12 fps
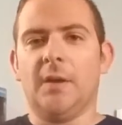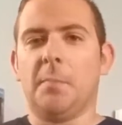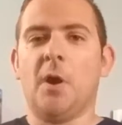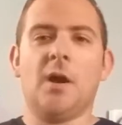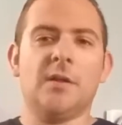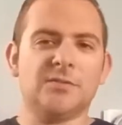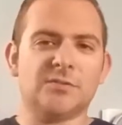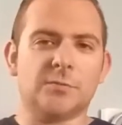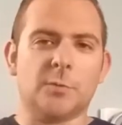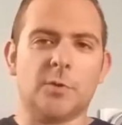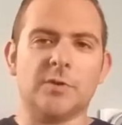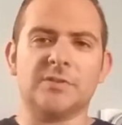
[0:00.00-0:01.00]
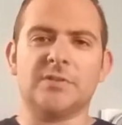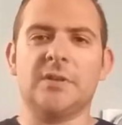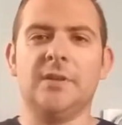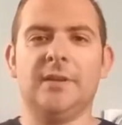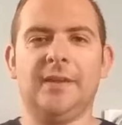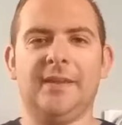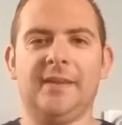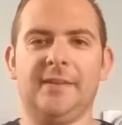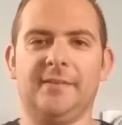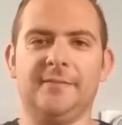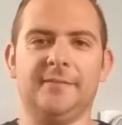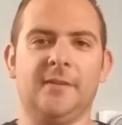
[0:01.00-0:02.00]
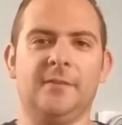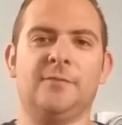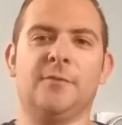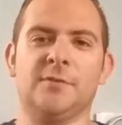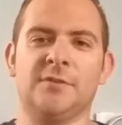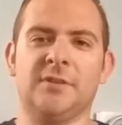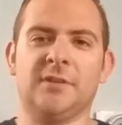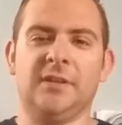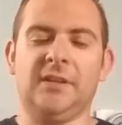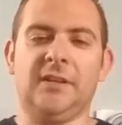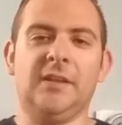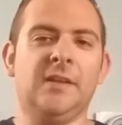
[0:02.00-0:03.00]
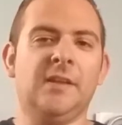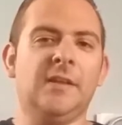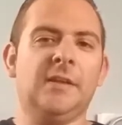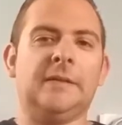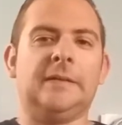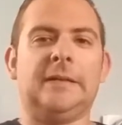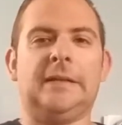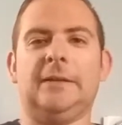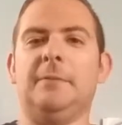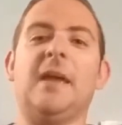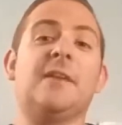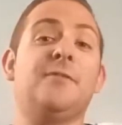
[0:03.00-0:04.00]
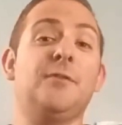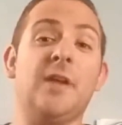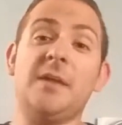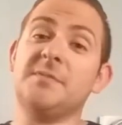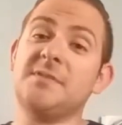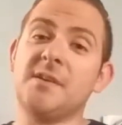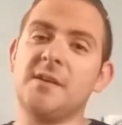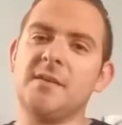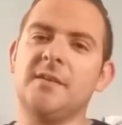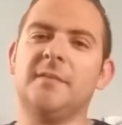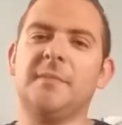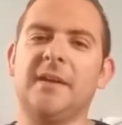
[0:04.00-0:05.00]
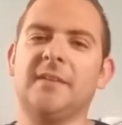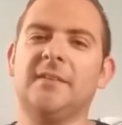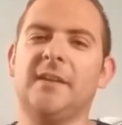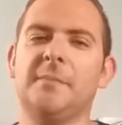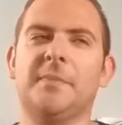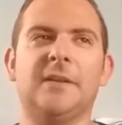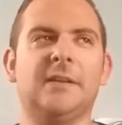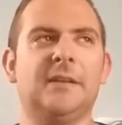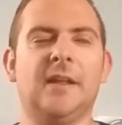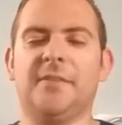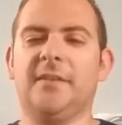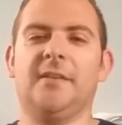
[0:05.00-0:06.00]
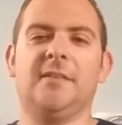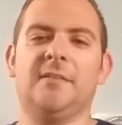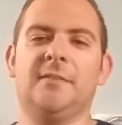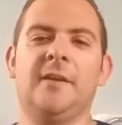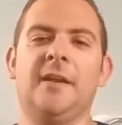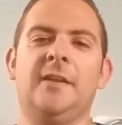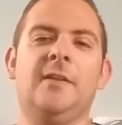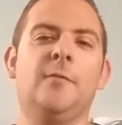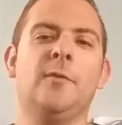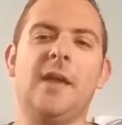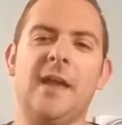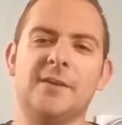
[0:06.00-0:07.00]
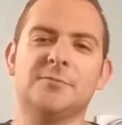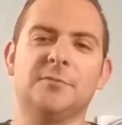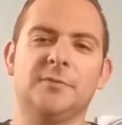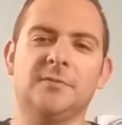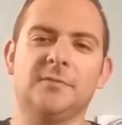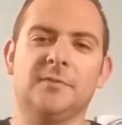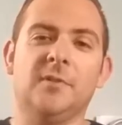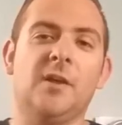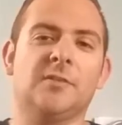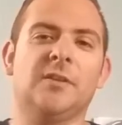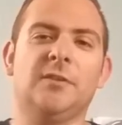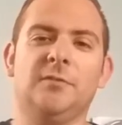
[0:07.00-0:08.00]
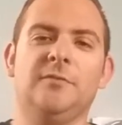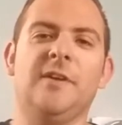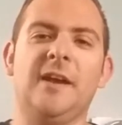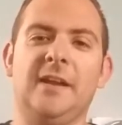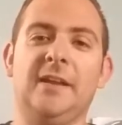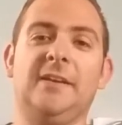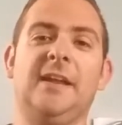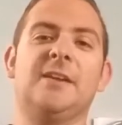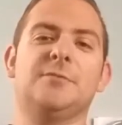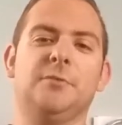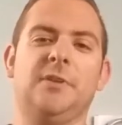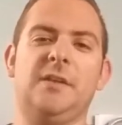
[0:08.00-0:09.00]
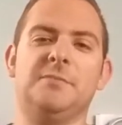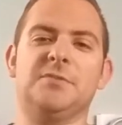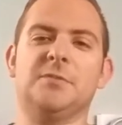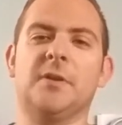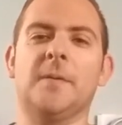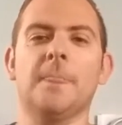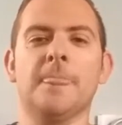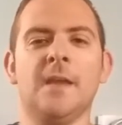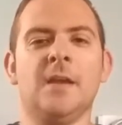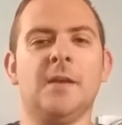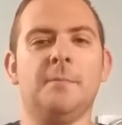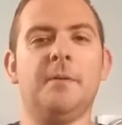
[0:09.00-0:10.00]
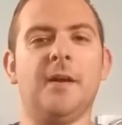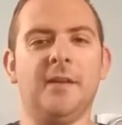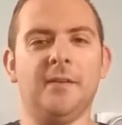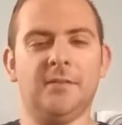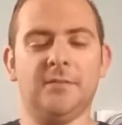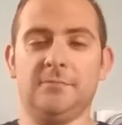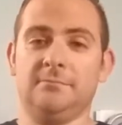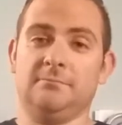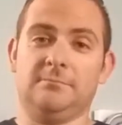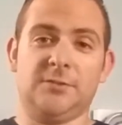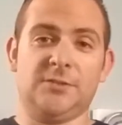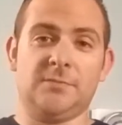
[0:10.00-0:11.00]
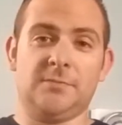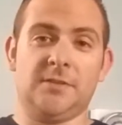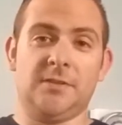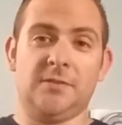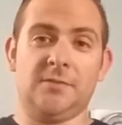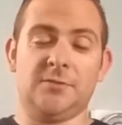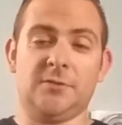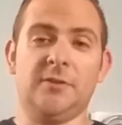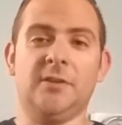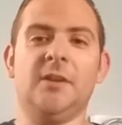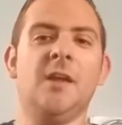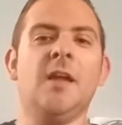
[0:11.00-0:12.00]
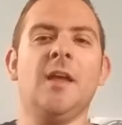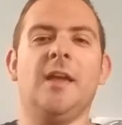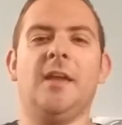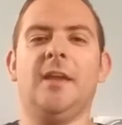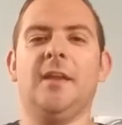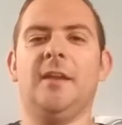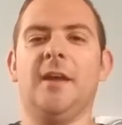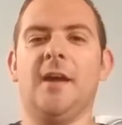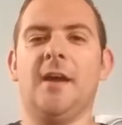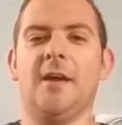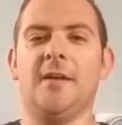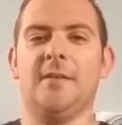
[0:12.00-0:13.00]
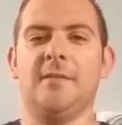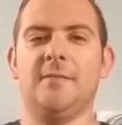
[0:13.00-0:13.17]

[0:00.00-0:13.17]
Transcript: pawn stores, and unfortunately we got a few games there back in the day, but nothing great, no actual luck that you'd find at an actual game store. But, much to my chagrin, in about